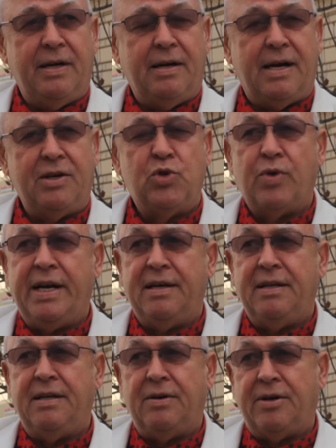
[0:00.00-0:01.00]
I
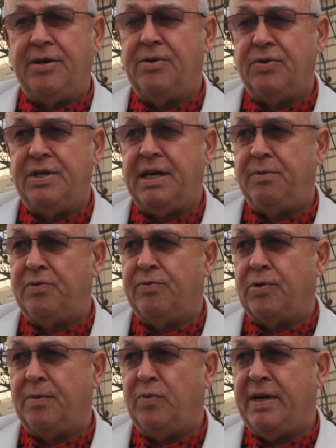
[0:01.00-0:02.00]
traded the audio tapes for
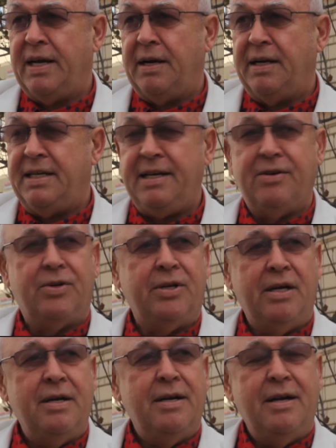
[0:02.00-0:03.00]
him. We had a deal,
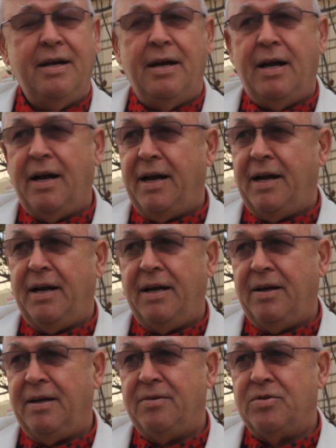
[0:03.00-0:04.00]

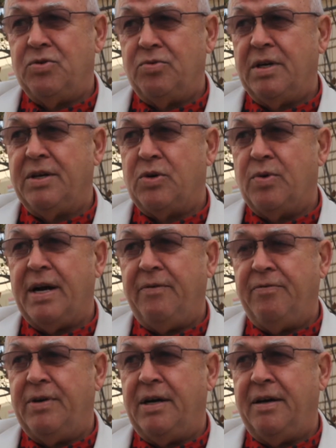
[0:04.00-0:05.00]
and it was really quite
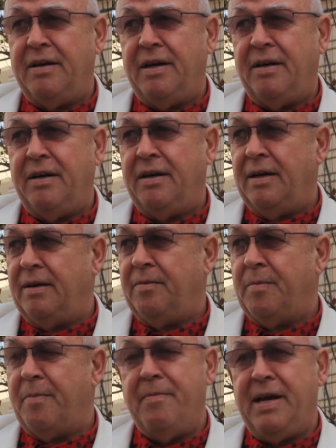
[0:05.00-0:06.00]
fun, and
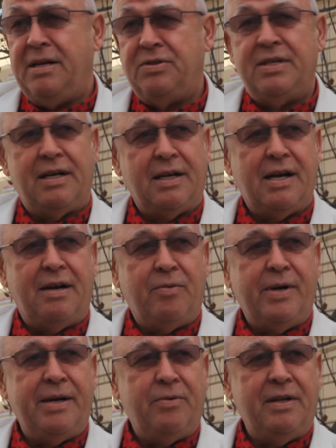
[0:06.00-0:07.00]
I'm amazed that I got
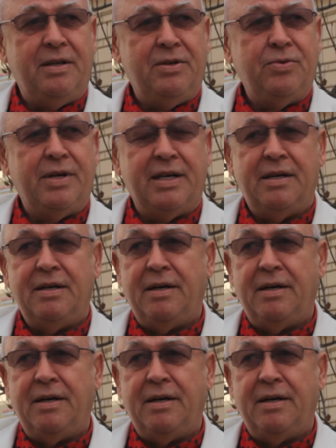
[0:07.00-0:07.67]
away with doing it.